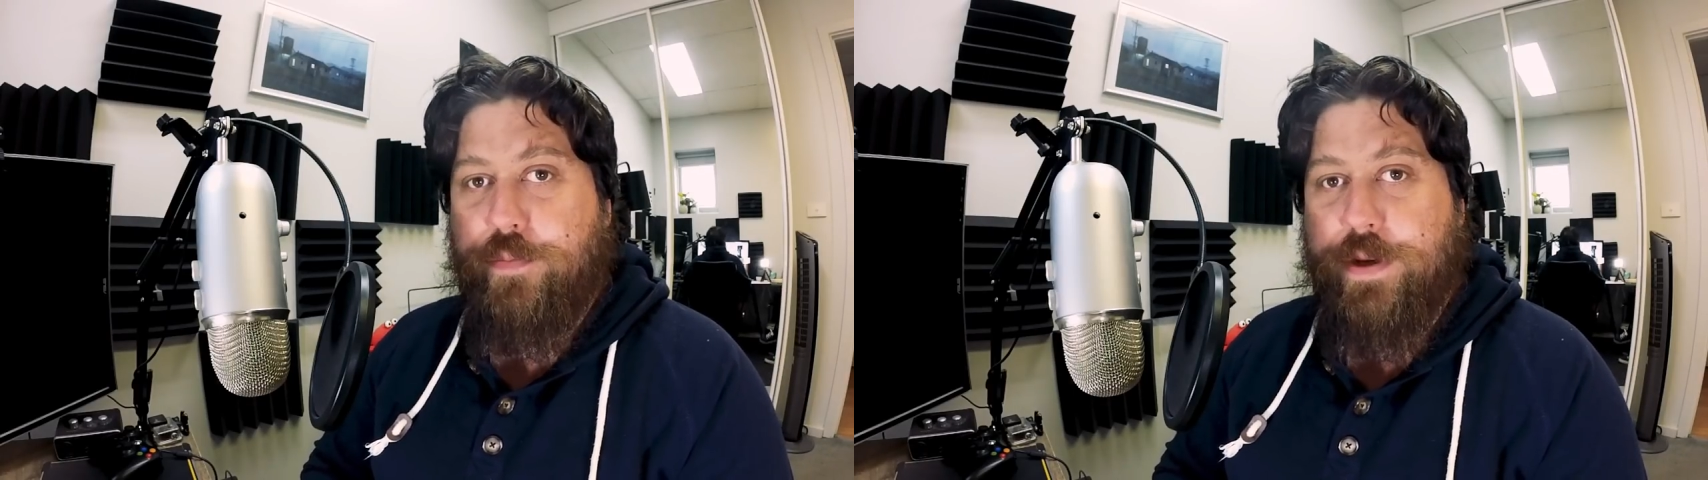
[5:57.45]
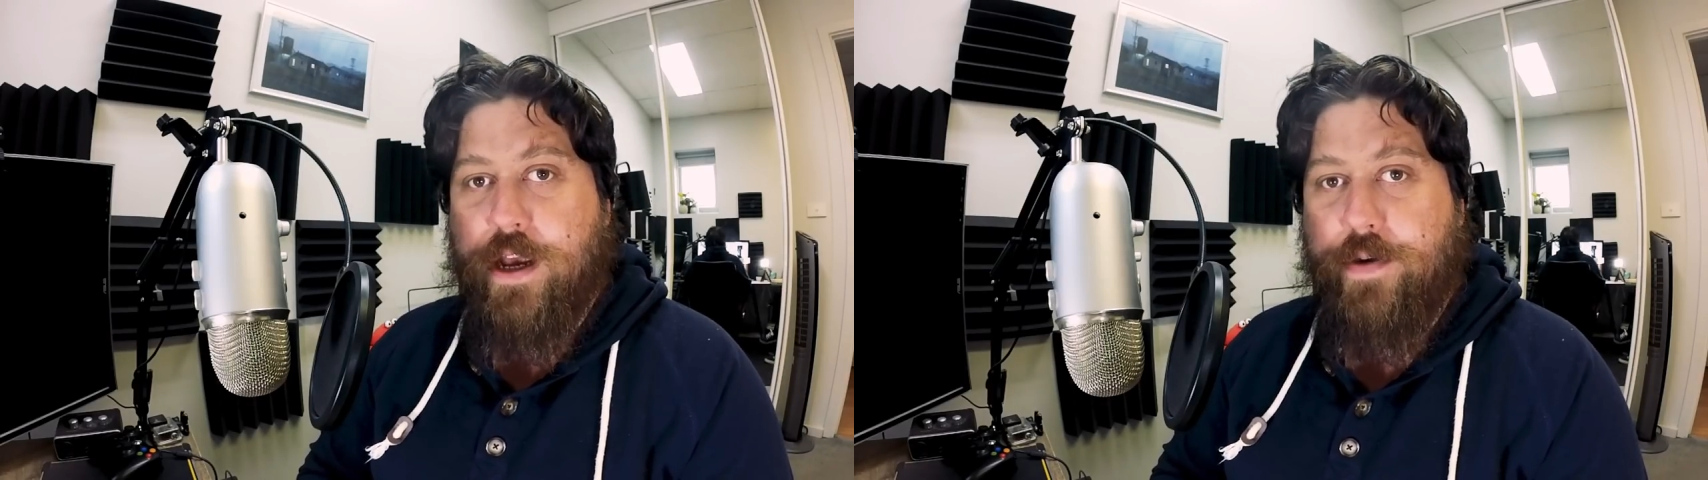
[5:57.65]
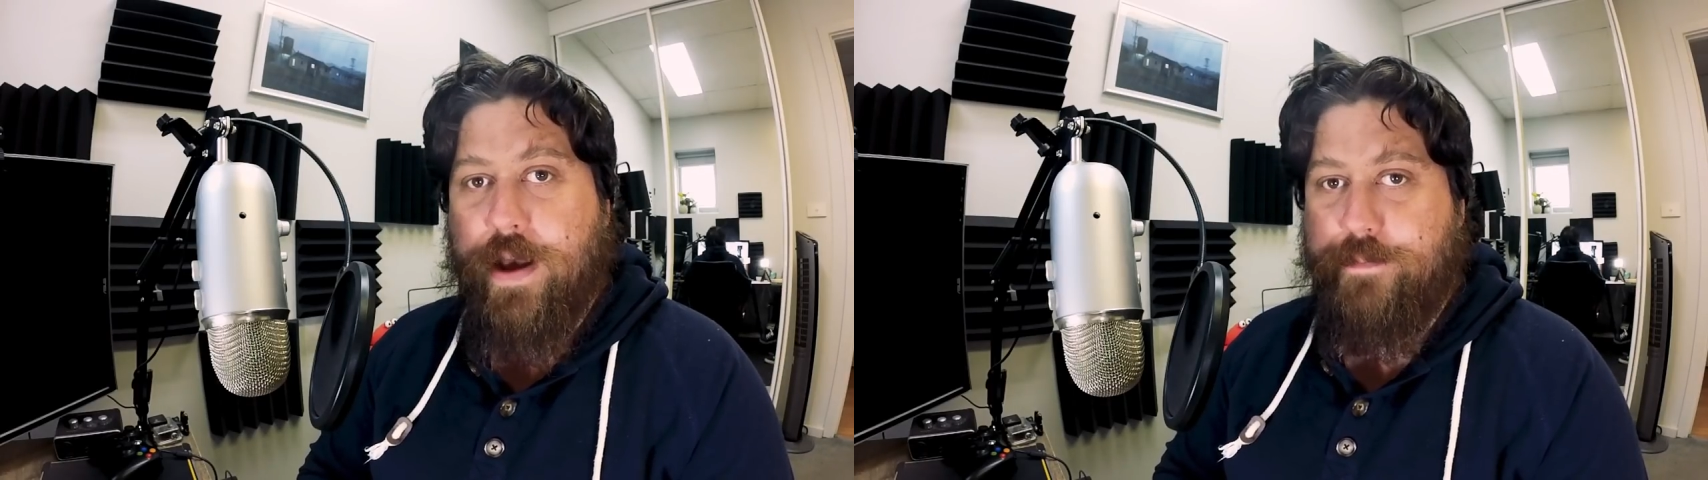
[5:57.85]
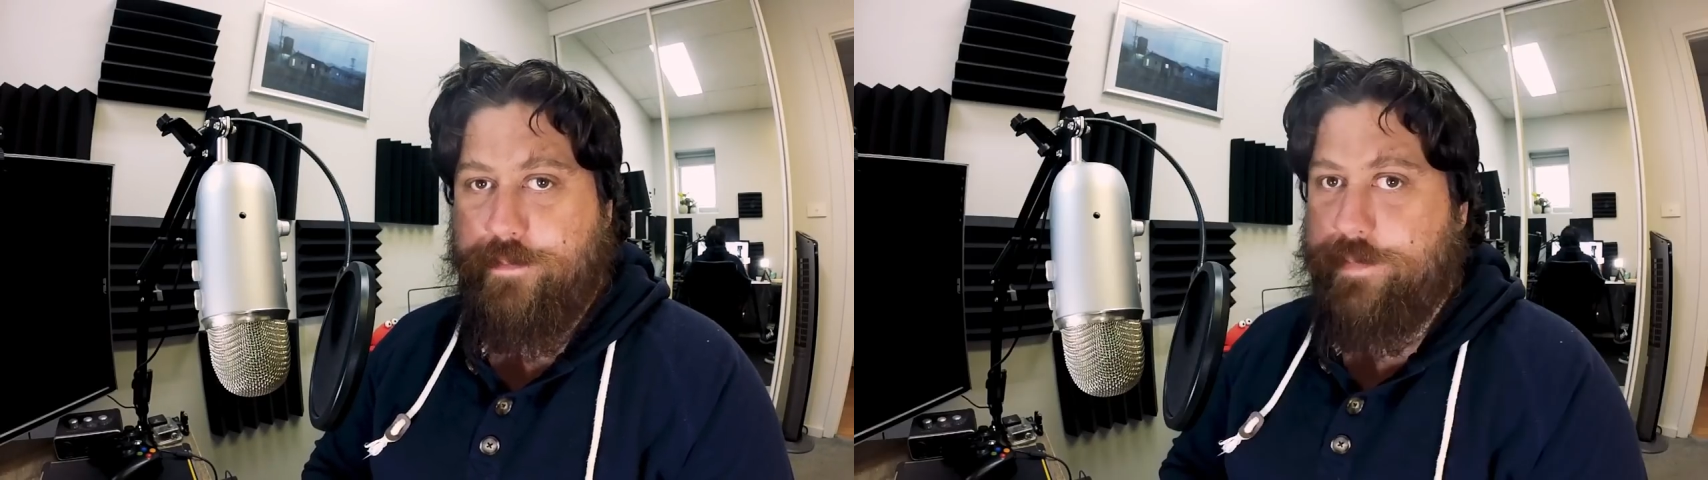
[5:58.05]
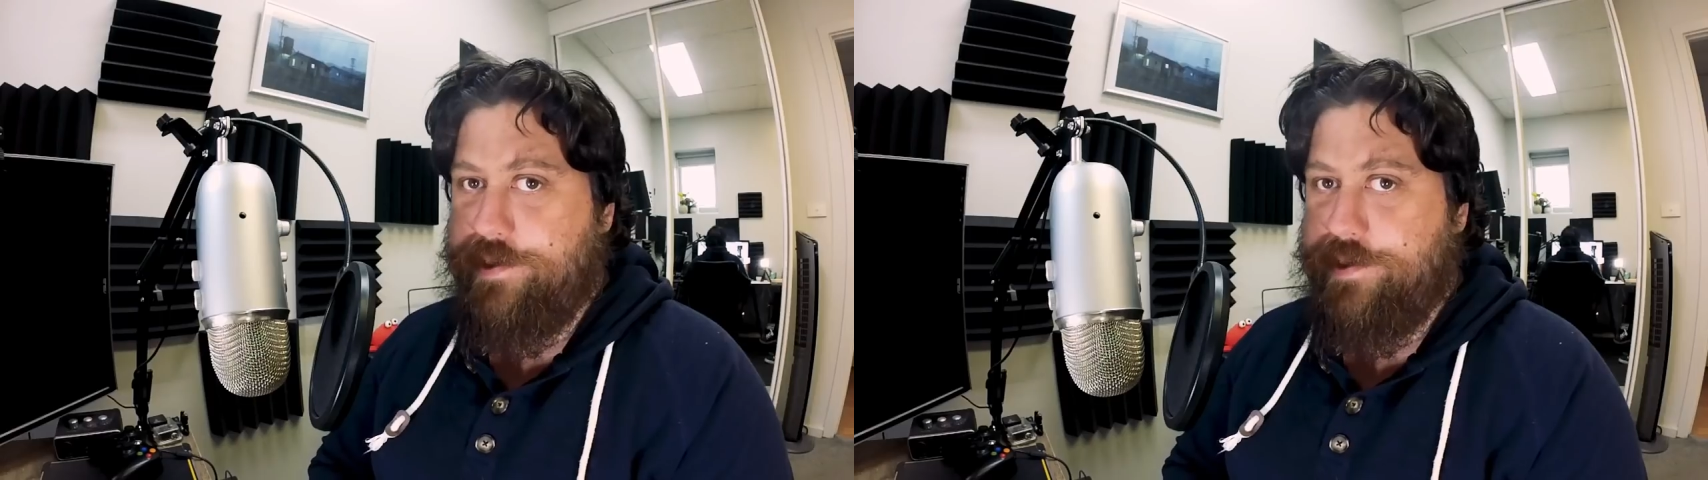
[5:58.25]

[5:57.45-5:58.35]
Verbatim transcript: will be going up